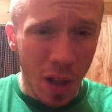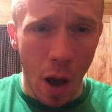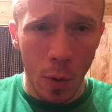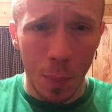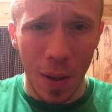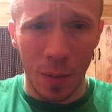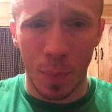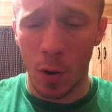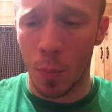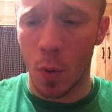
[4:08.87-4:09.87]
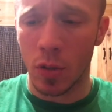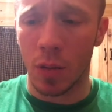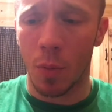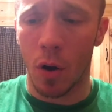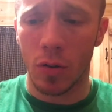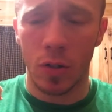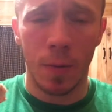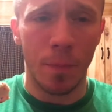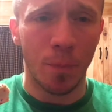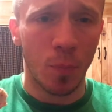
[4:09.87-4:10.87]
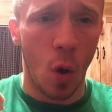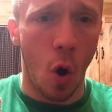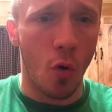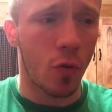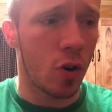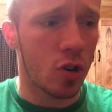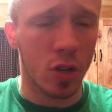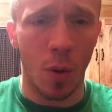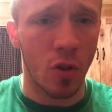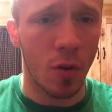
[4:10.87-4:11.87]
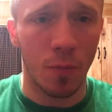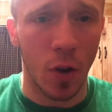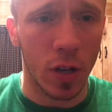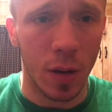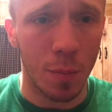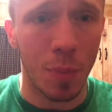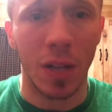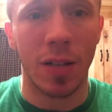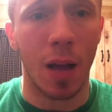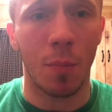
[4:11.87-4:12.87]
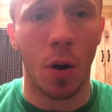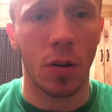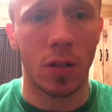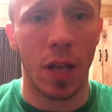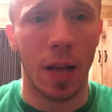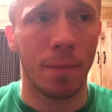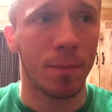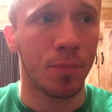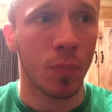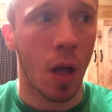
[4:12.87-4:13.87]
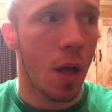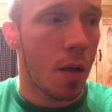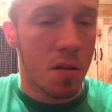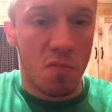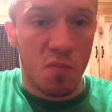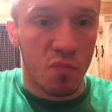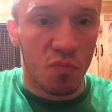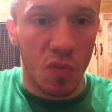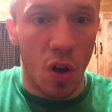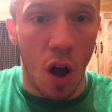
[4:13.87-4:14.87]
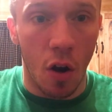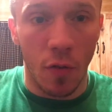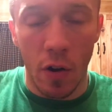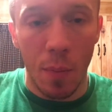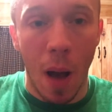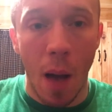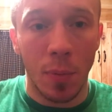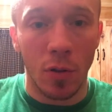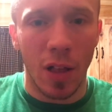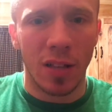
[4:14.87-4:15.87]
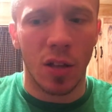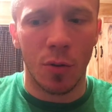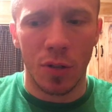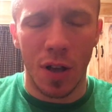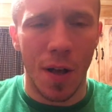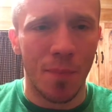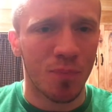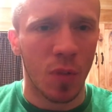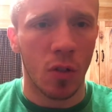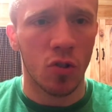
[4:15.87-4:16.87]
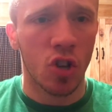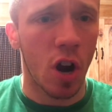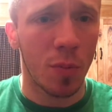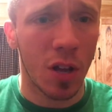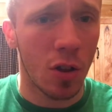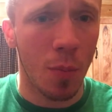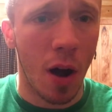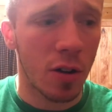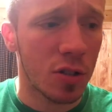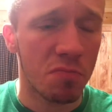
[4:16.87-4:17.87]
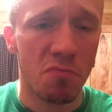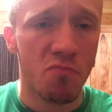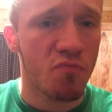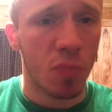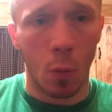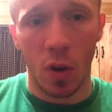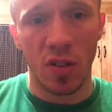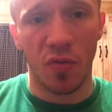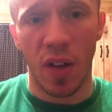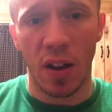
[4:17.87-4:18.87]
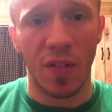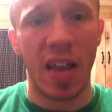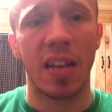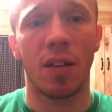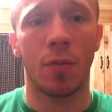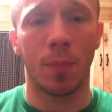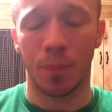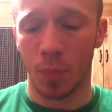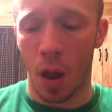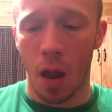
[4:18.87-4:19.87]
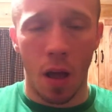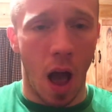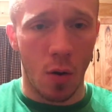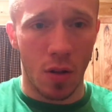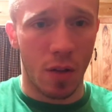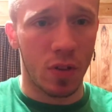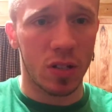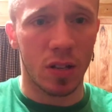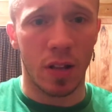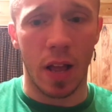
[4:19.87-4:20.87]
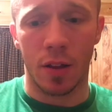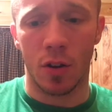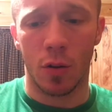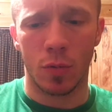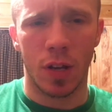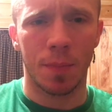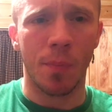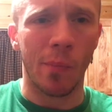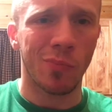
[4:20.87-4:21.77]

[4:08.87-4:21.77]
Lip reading: I would pick Pure Protein bars over some other fucking big time bars that are very popular. Like those carb killer bars, wasn't a fan of any of them. I'd rather have this than that, you know what I'm saying?